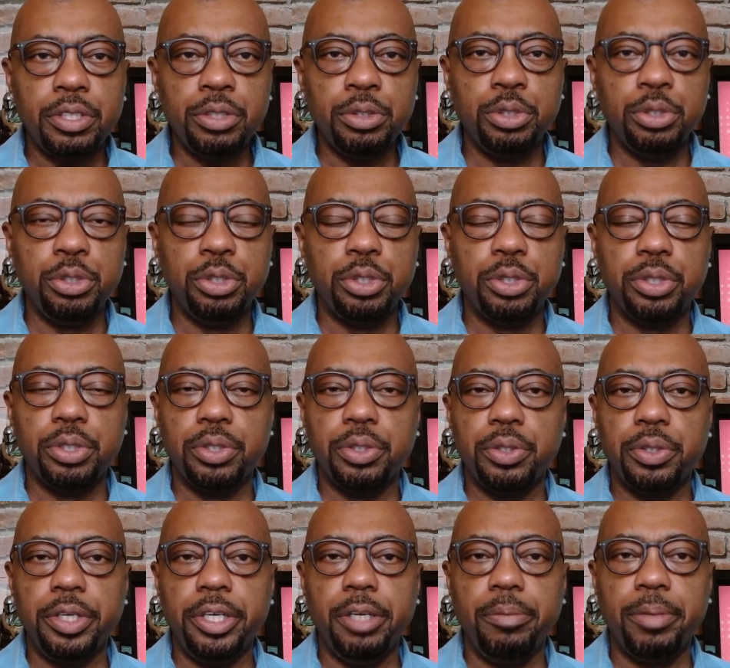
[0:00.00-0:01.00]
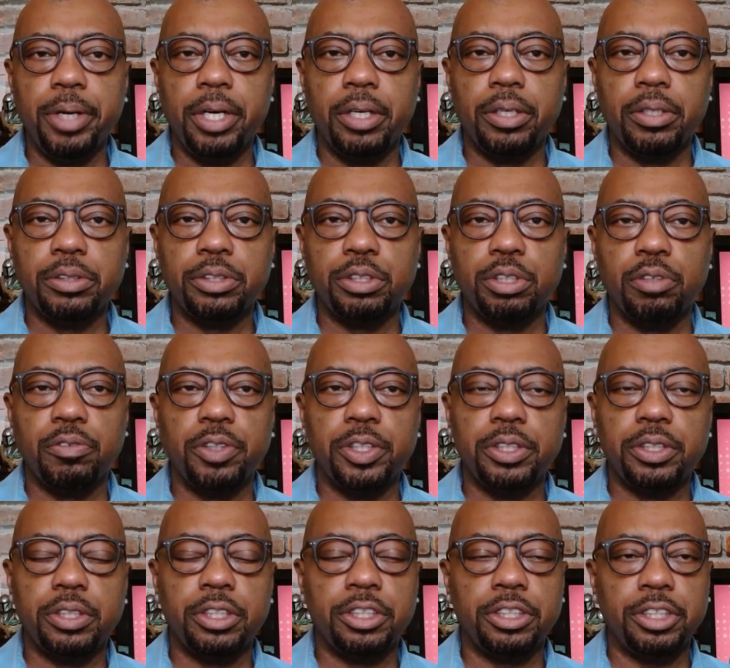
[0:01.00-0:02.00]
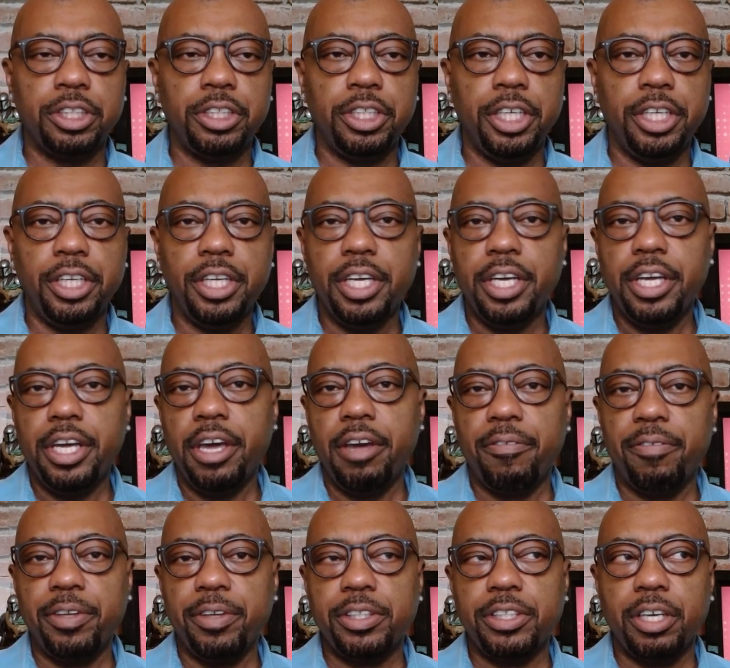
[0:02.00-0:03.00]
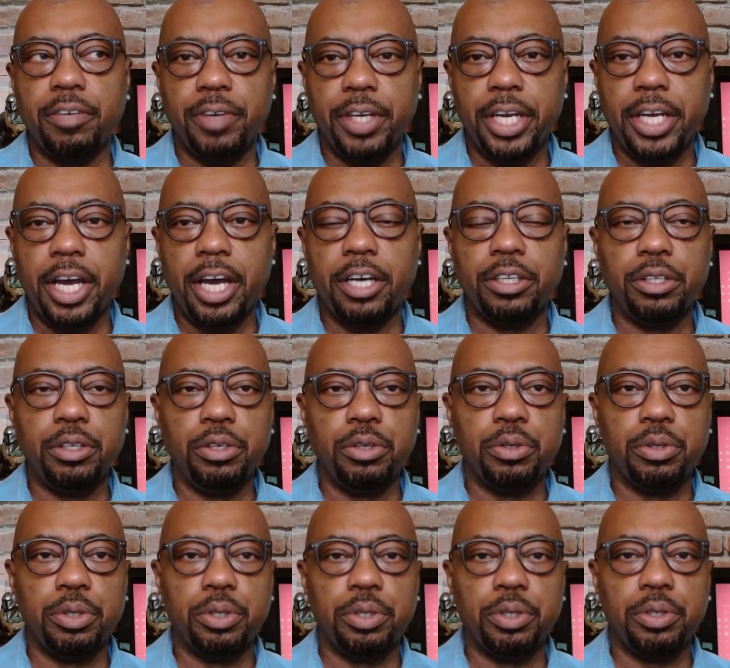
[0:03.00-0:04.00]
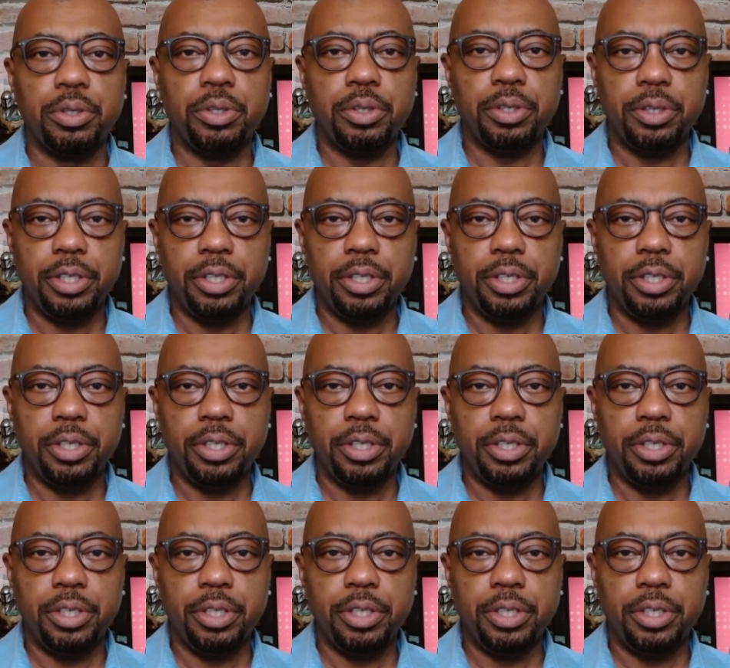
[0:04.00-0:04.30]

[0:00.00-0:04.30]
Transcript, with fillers: to your email service to see if it's giving out your